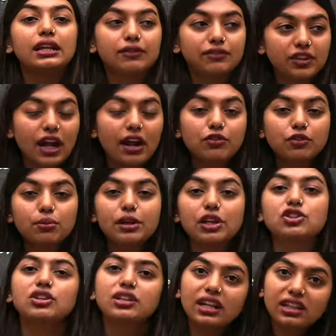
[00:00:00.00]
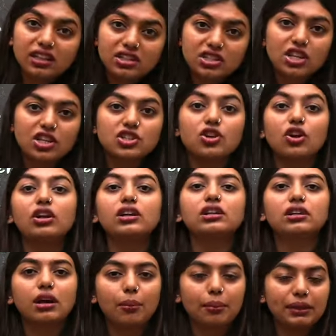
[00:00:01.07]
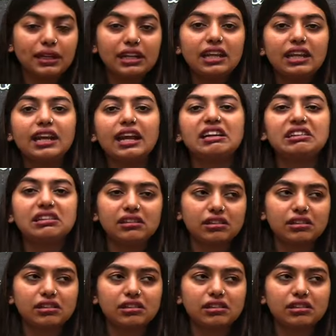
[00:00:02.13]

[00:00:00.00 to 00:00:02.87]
We have to make sure that this does not completely get,